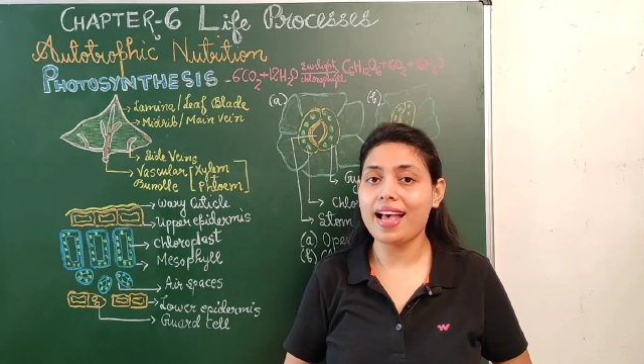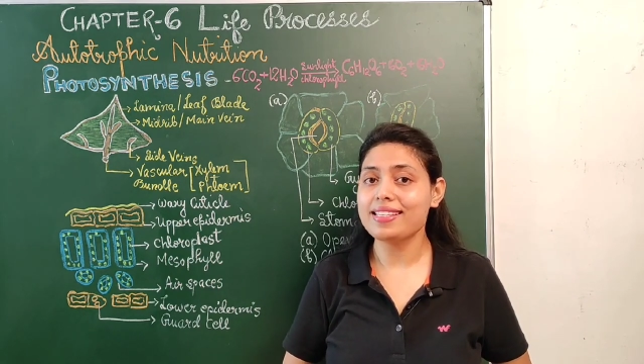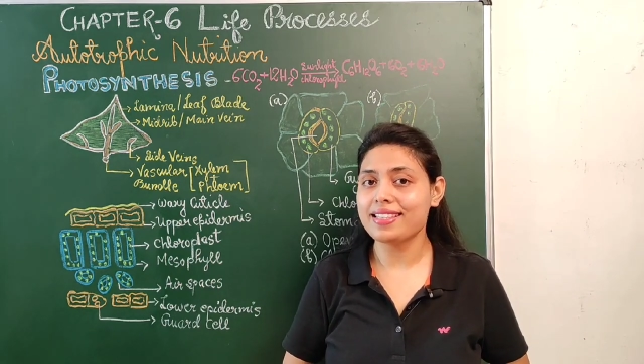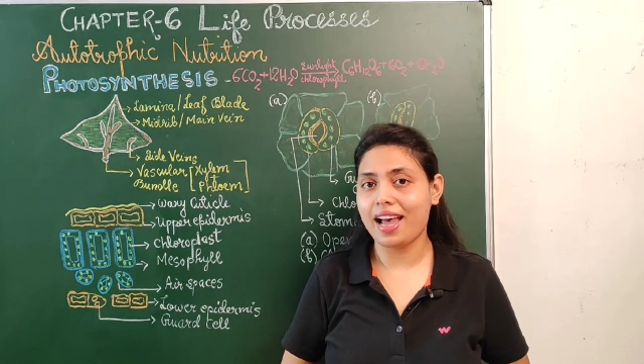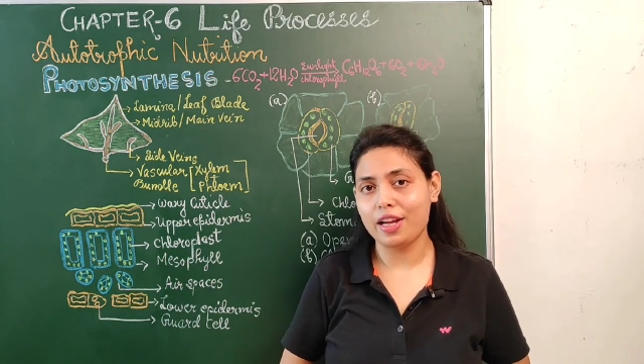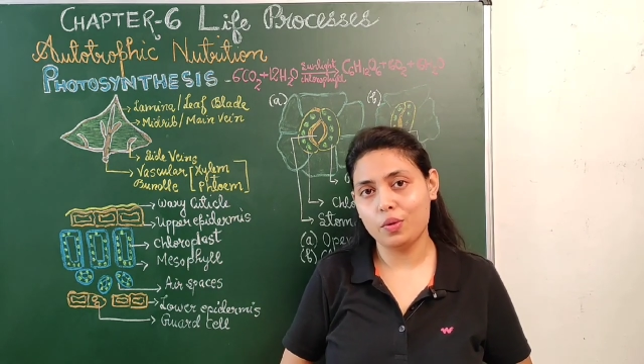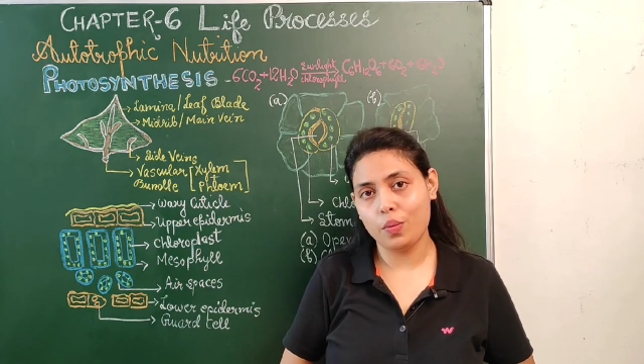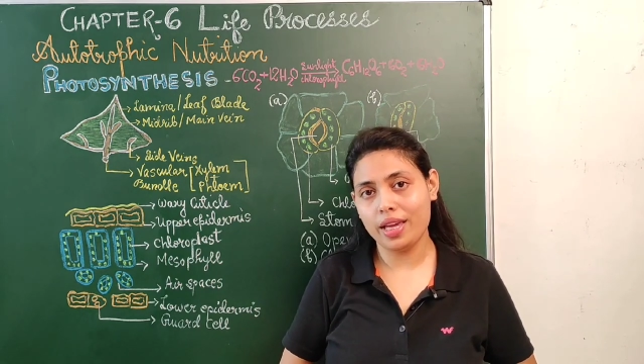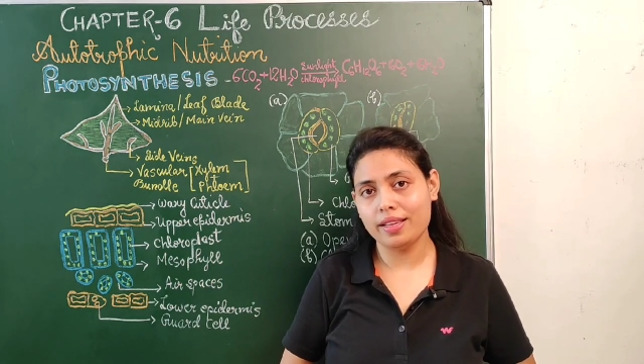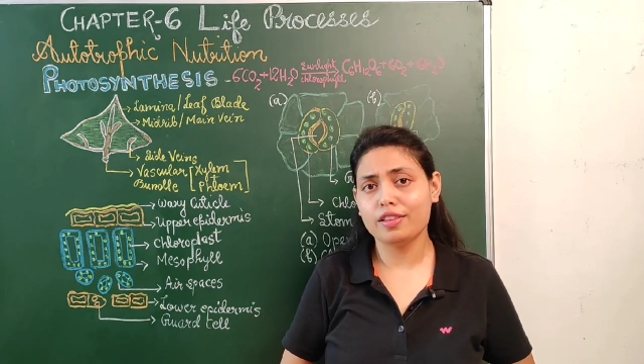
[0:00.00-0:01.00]
as side
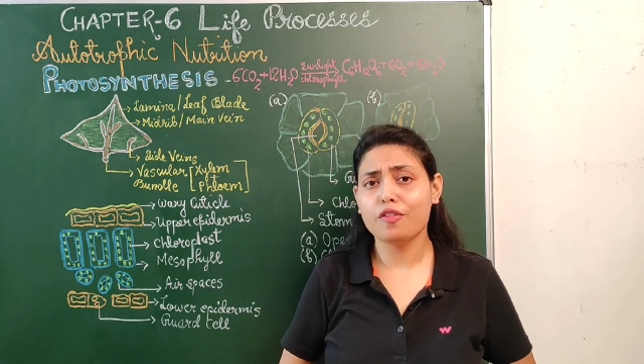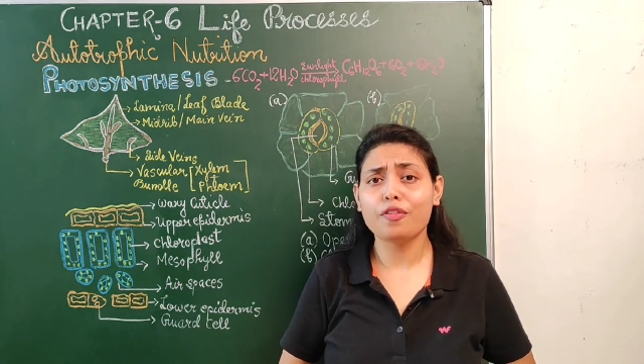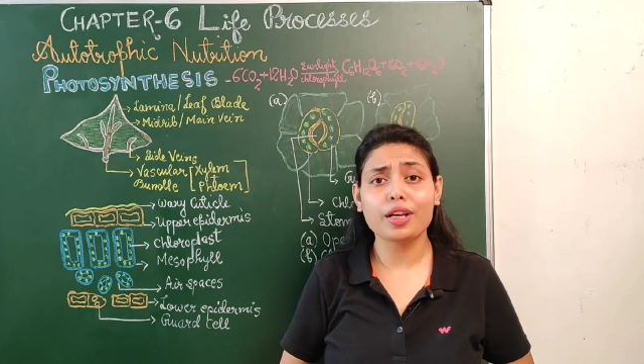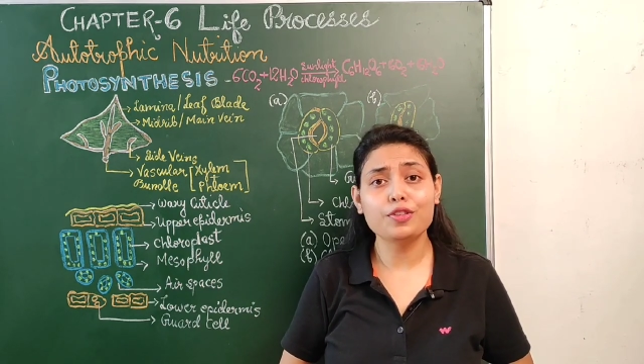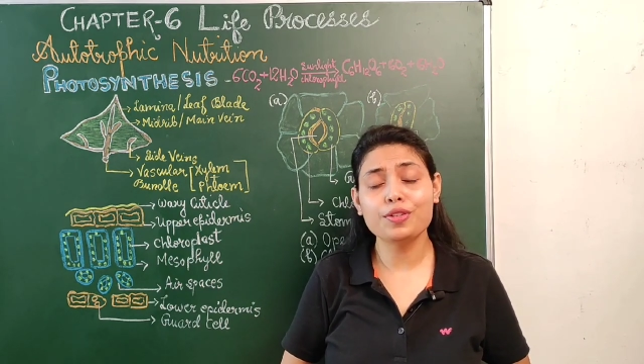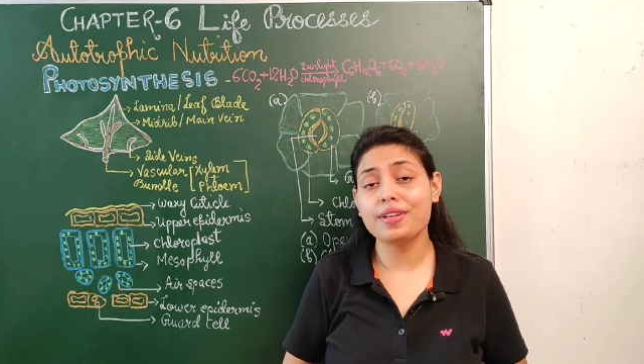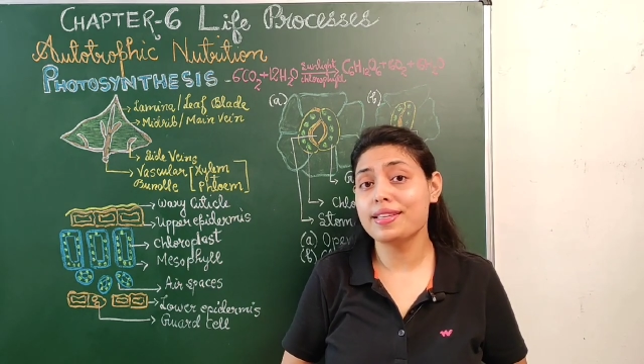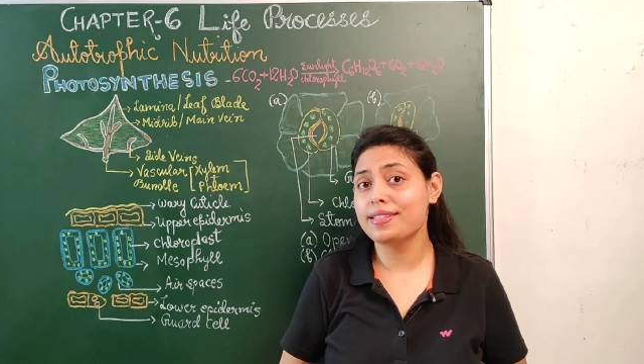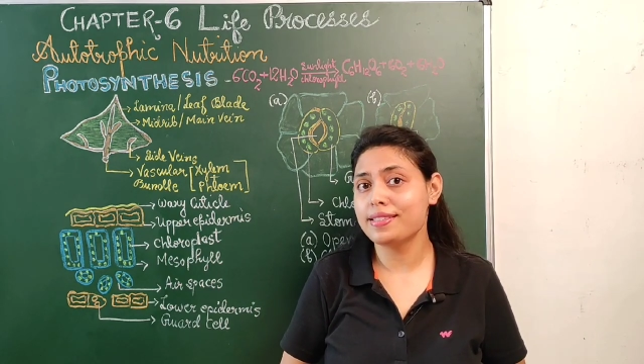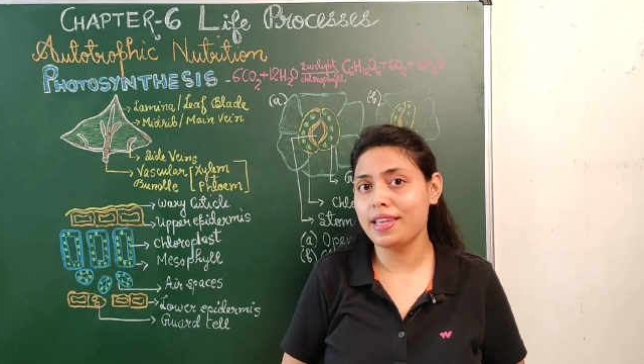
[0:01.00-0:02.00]
vein. The function
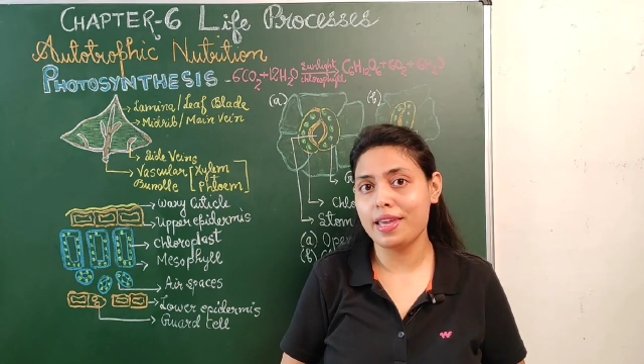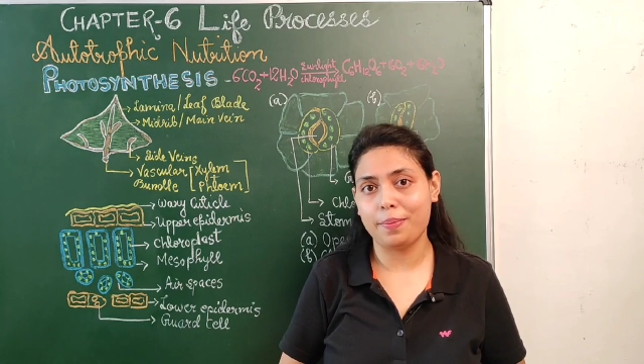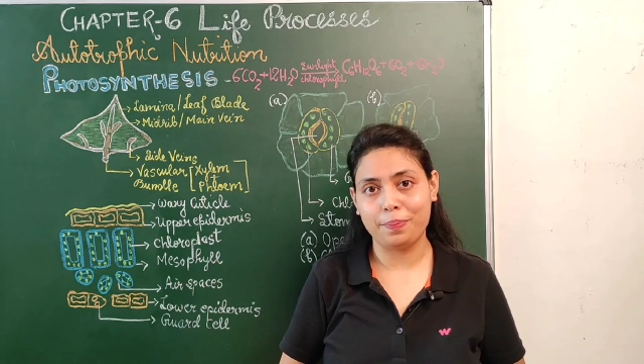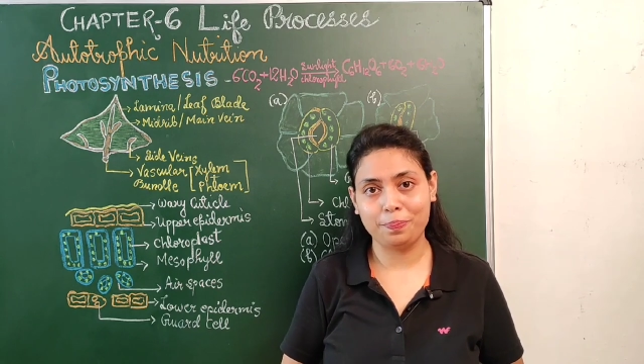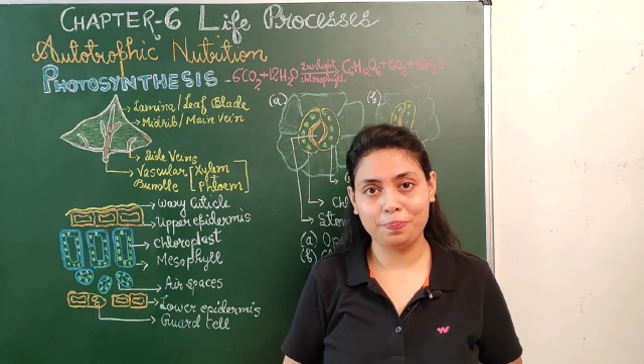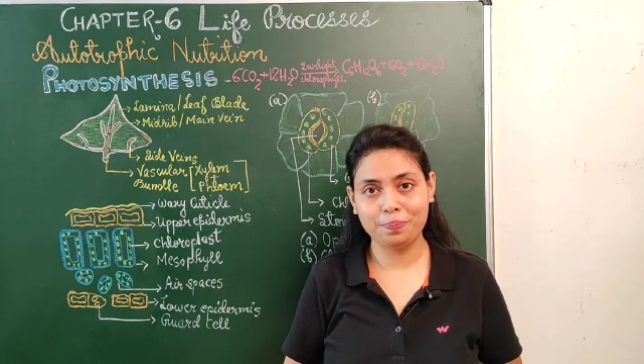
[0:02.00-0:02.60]
is same.